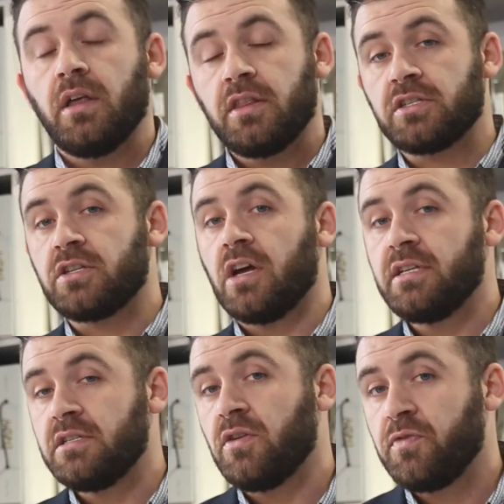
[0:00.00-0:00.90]
The
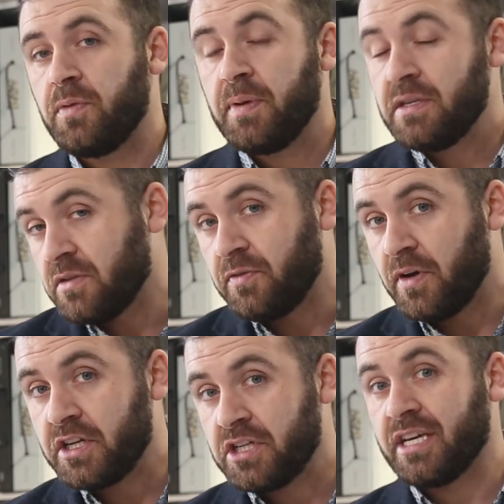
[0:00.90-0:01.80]
sizes of the pieces of
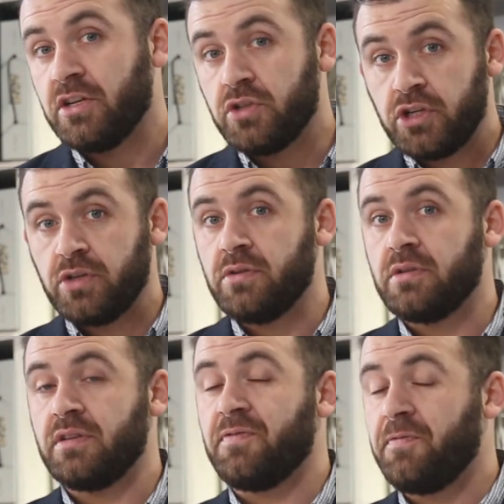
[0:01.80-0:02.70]
furniture that you
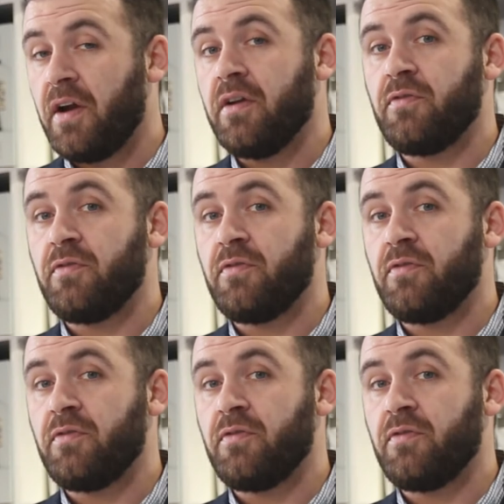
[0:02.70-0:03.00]
choose is very,